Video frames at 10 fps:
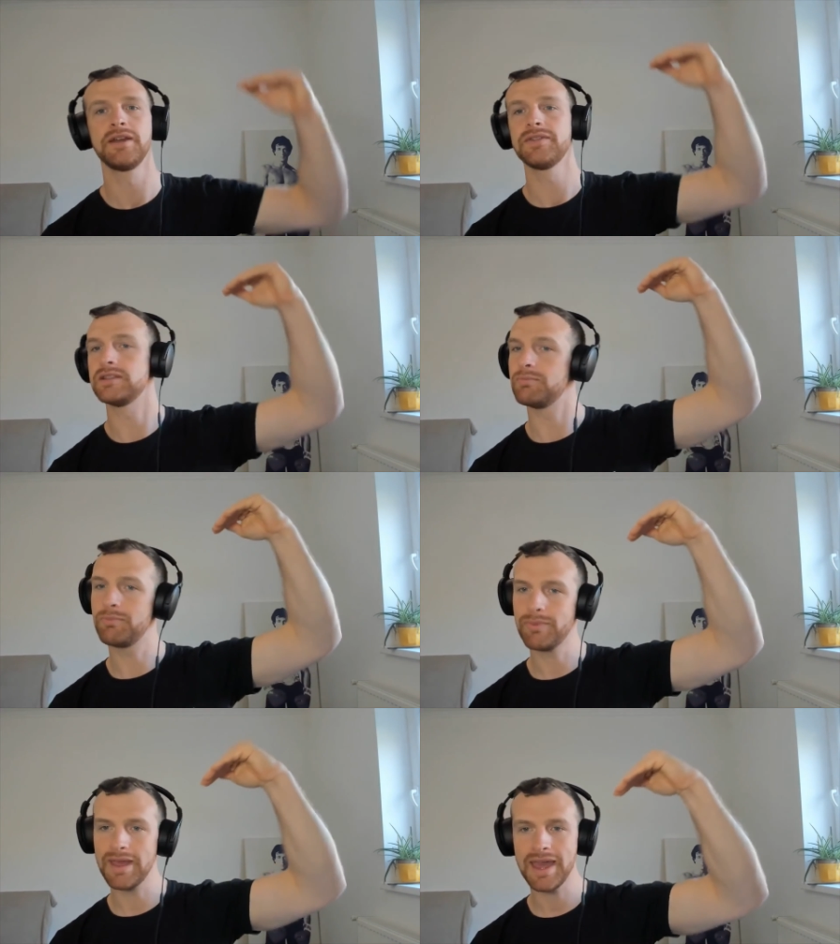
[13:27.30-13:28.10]
there's a
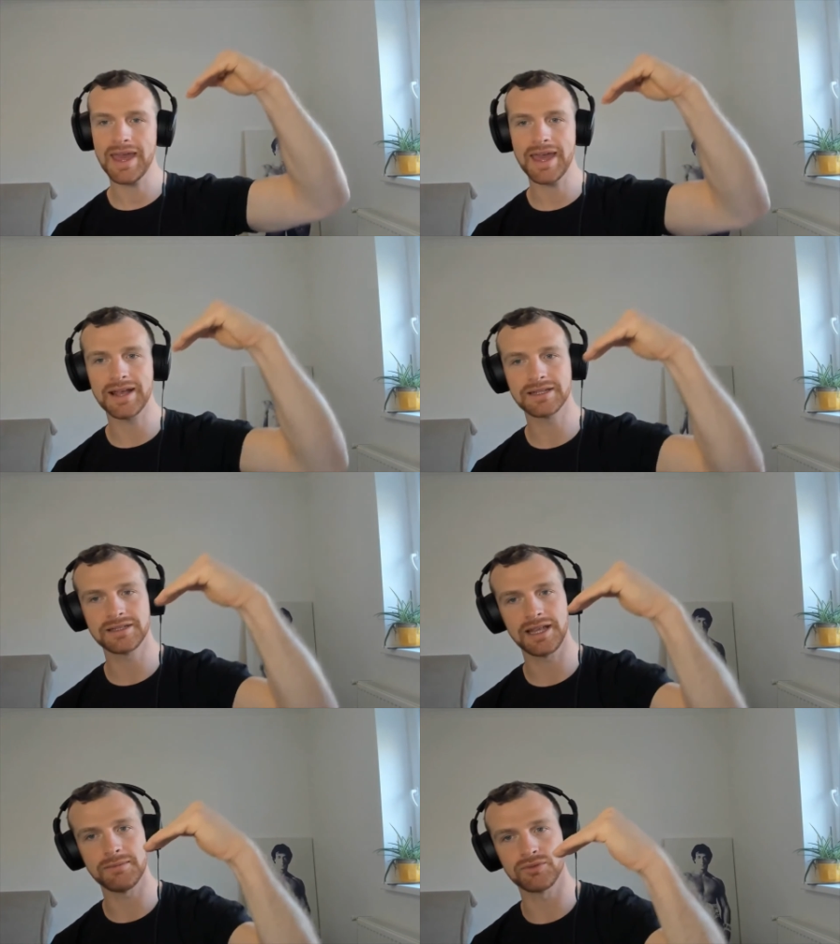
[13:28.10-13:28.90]
big
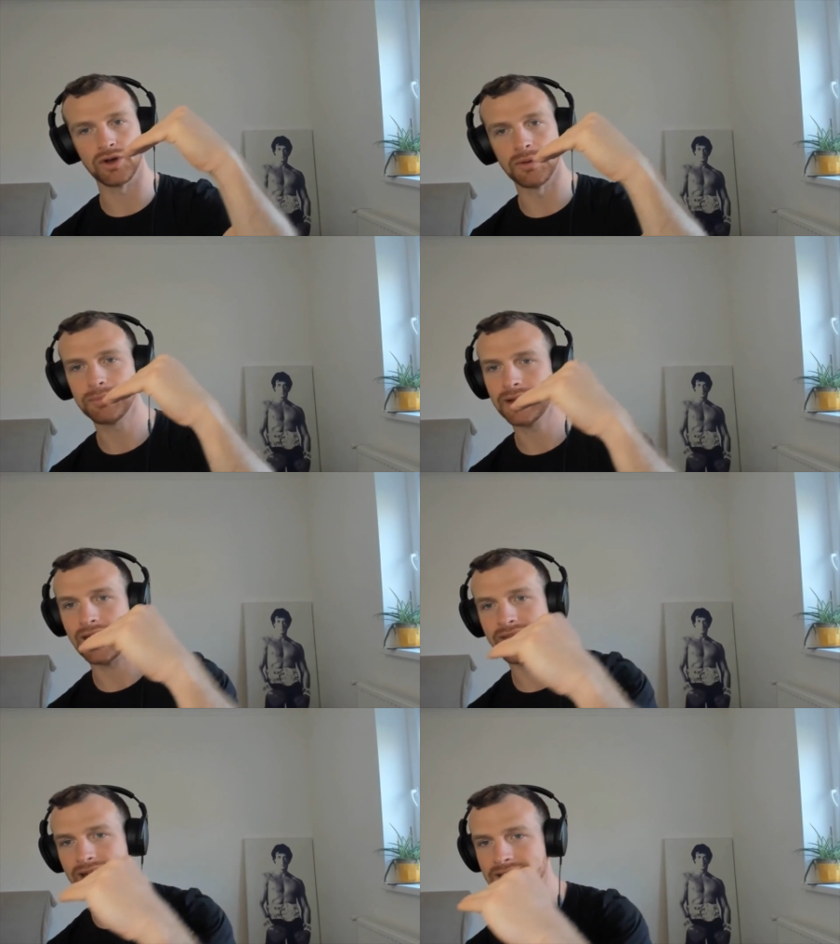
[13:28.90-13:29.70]
steep drop
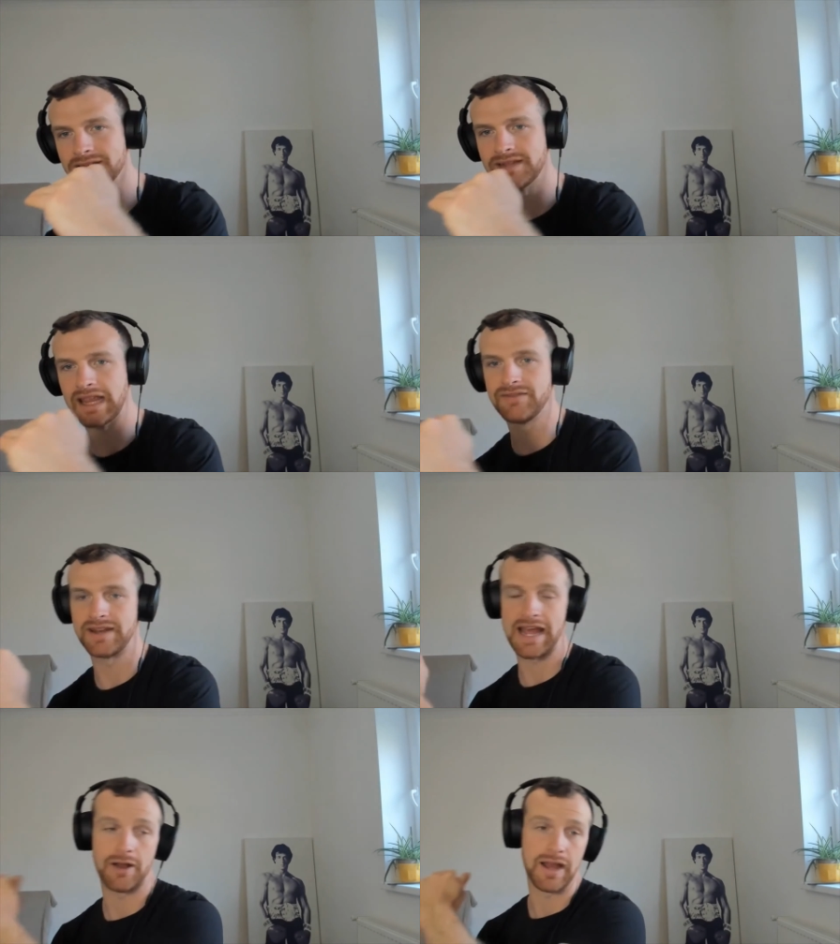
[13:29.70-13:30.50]
and then it does
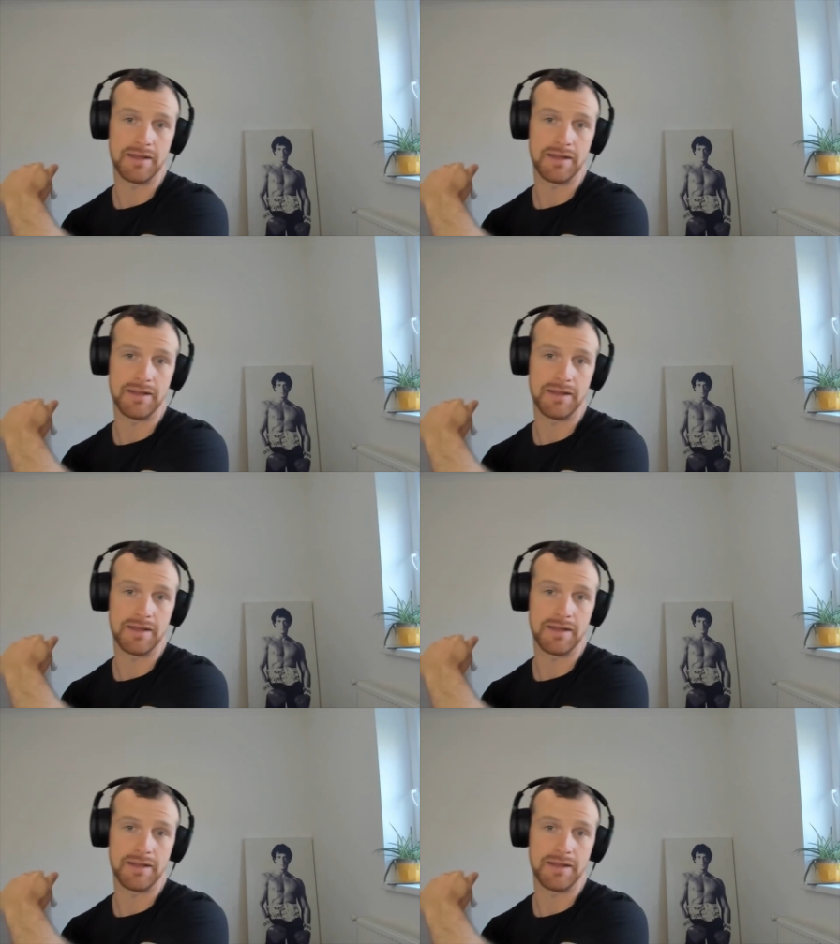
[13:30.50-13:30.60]
even out.